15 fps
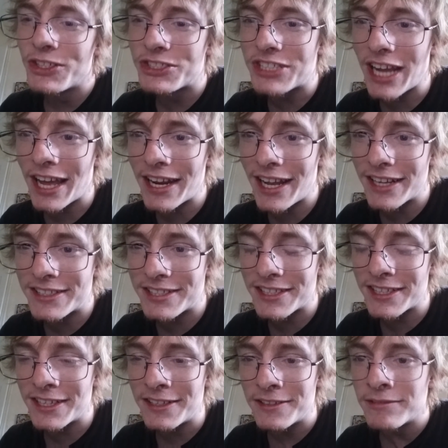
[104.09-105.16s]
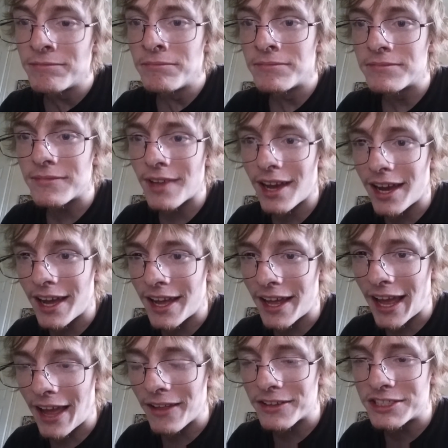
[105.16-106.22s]
Shout out to
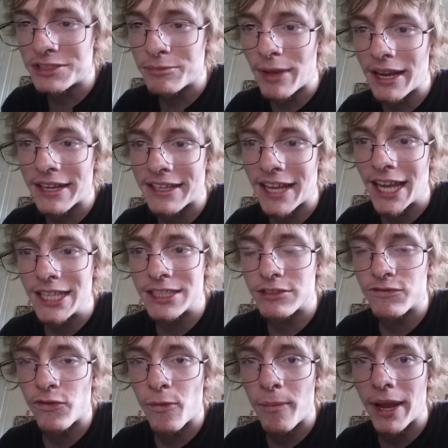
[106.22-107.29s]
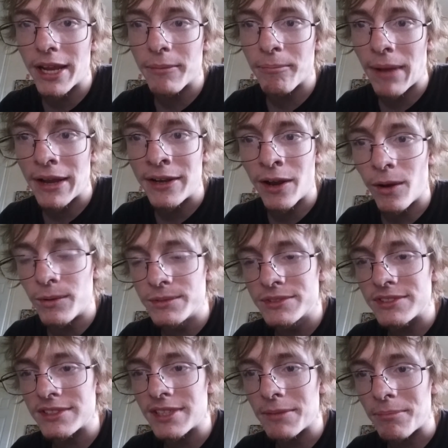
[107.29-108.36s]
allergy medication for making my
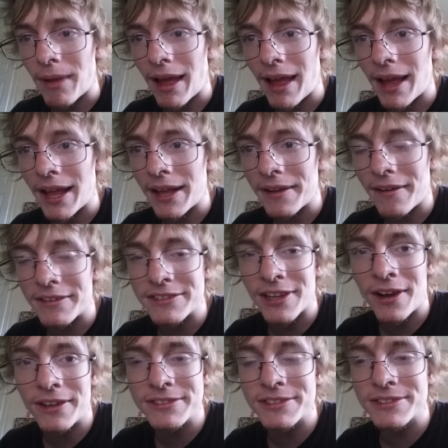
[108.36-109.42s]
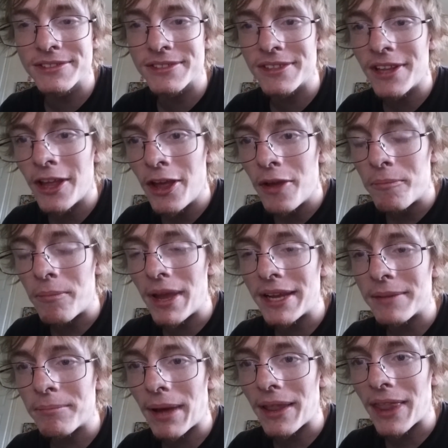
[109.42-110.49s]
nose and my tonsils,
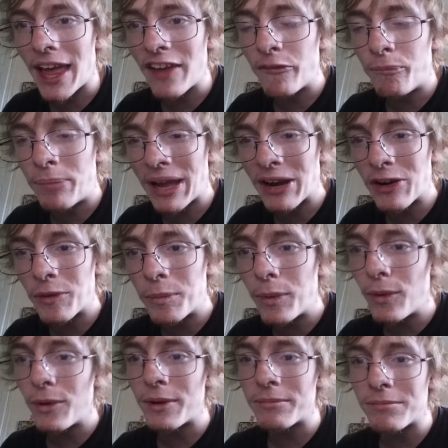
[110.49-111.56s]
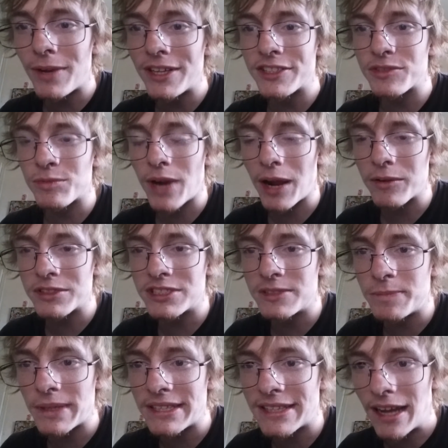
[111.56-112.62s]
making my life bearable in months where I would
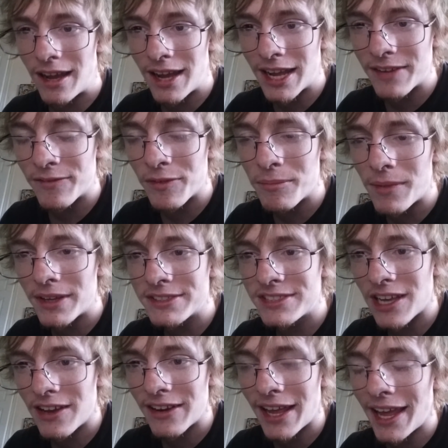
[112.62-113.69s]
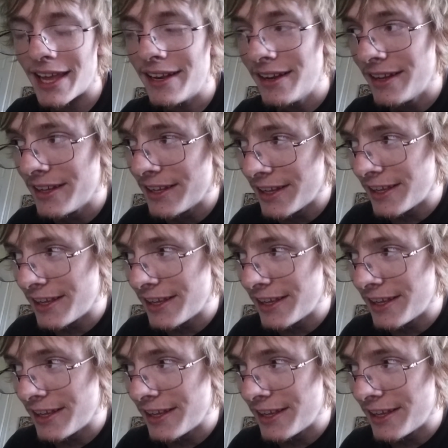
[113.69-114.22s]
just be dying for months on end.